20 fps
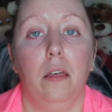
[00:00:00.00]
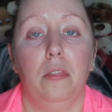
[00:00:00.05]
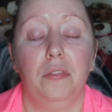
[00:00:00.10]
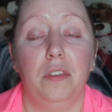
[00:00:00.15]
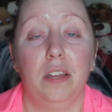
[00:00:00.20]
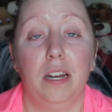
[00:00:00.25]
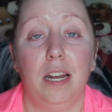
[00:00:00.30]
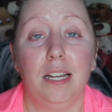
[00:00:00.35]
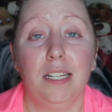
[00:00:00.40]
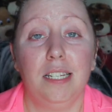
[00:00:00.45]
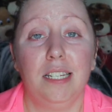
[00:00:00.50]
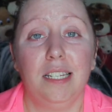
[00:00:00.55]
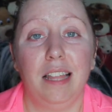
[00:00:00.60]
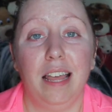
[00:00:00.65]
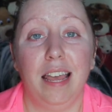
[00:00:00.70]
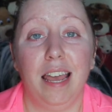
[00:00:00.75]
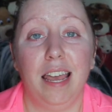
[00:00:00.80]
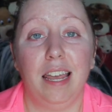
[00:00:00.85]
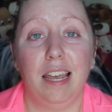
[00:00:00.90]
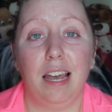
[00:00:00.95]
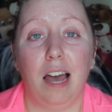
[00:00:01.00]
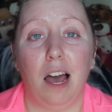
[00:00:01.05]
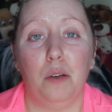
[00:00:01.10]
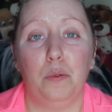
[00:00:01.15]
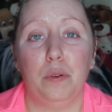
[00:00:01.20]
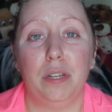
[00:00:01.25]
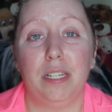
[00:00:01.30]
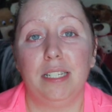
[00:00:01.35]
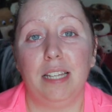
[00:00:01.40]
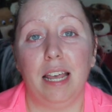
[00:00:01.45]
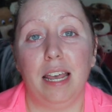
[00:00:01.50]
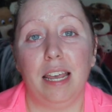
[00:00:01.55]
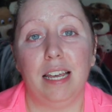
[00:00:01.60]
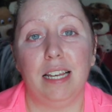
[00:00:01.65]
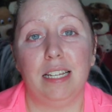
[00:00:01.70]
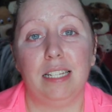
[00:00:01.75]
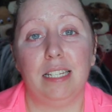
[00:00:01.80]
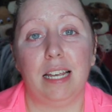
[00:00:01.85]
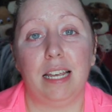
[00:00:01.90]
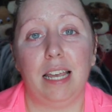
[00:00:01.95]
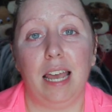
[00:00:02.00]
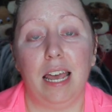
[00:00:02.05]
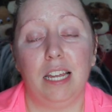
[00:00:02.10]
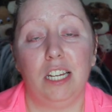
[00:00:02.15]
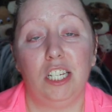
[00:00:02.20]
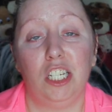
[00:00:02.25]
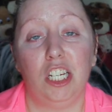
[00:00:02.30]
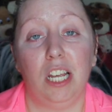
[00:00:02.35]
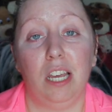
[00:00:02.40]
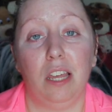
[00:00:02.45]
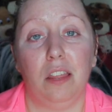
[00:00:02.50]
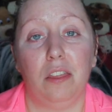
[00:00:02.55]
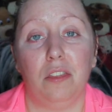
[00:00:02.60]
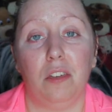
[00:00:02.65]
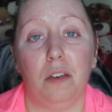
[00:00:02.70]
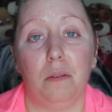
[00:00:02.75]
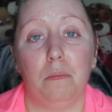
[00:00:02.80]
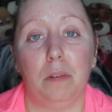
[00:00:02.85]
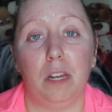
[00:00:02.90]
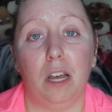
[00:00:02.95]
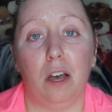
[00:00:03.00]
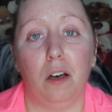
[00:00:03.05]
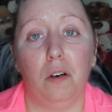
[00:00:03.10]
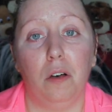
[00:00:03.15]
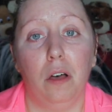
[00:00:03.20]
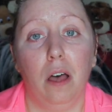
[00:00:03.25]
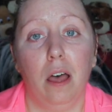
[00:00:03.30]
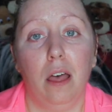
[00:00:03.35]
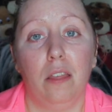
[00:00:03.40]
The next thing I would say is a catchy thumbnail.